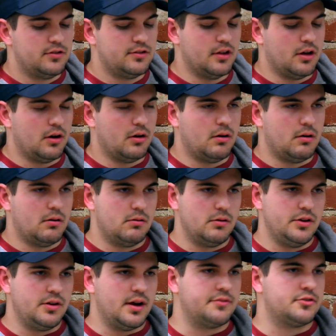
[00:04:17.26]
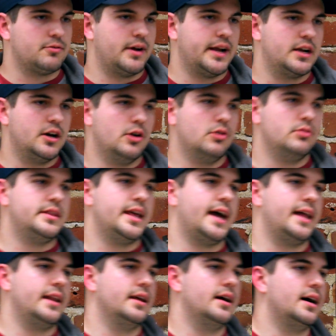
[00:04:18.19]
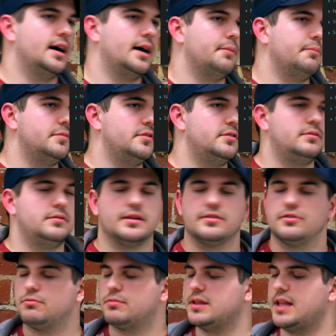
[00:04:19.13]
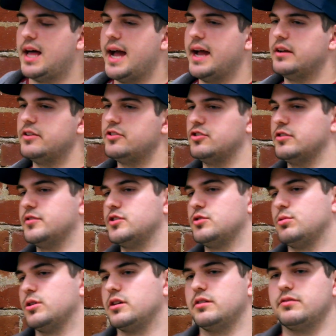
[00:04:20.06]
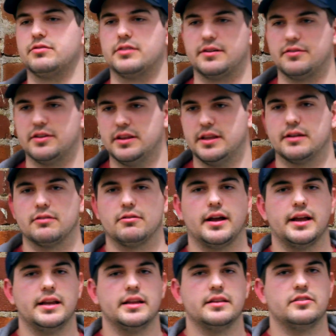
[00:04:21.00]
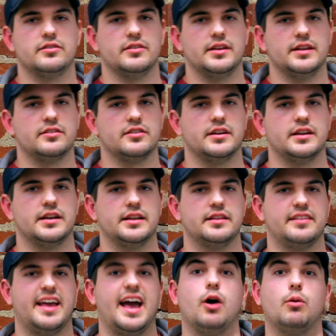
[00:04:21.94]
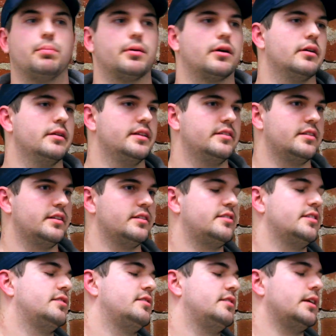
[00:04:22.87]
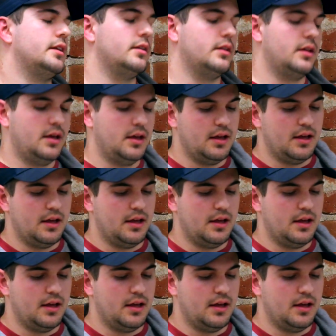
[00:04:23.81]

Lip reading: so you have to write code that doesn't rely on the service worker for everything, right? It's a helper. It's an assistant.